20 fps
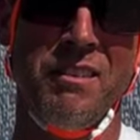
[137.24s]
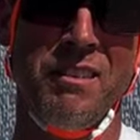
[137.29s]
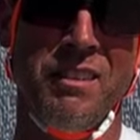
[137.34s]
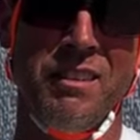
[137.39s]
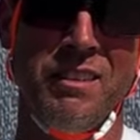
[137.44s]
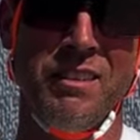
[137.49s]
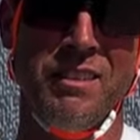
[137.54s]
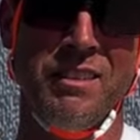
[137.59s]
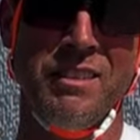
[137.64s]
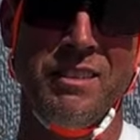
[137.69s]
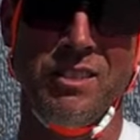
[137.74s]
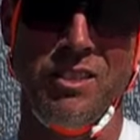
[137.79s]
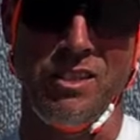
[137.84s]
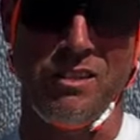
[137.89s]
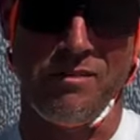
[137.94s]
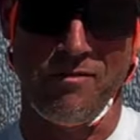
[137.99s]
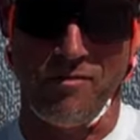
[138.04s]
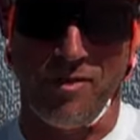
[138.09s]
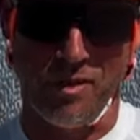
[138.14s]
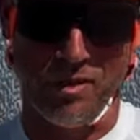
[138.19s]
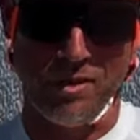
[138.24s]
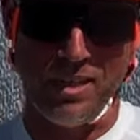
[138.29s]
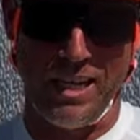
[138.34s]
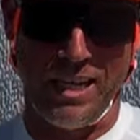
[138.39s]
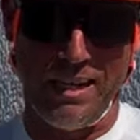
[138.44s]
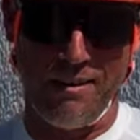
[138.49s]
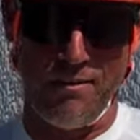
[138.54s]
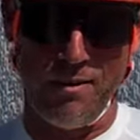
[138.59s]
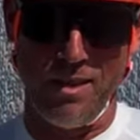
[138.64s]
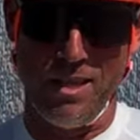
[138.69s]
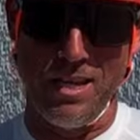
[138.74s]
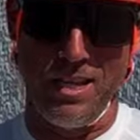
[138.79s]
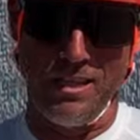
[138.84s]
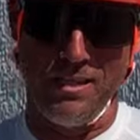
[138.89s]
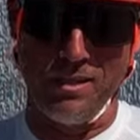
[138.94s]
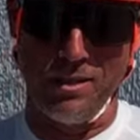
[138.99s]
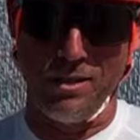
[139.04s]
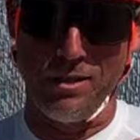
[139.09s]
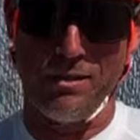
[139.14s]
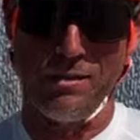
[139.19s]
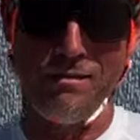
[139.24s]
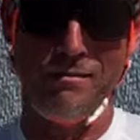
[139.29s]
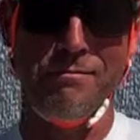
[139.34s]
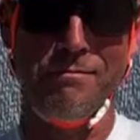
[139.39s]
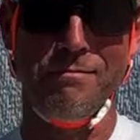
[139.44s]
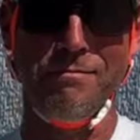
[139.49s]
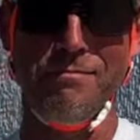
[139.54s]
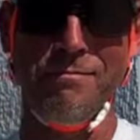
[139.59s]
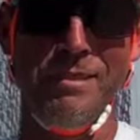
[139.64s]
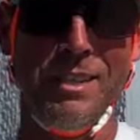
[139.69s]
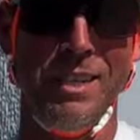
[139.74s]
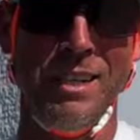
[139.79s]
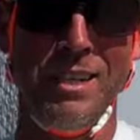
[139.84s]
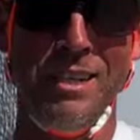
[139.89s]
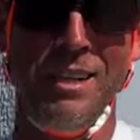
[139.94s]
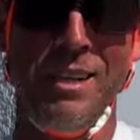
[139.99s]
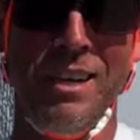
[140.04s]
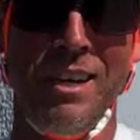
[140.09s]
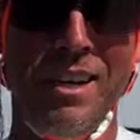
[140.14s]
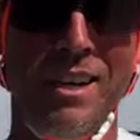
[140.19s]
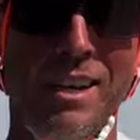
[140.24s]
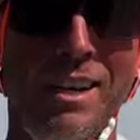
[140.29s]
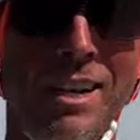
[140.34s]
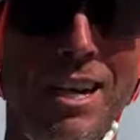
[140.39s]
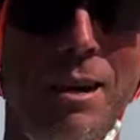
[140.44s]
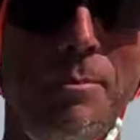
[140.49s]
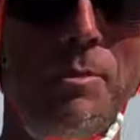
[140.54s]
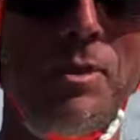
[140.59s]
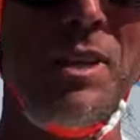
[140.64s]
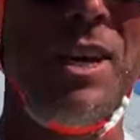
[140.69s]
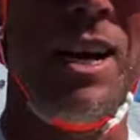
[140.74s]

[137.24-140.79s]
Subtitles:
It just feels like everything is just cupped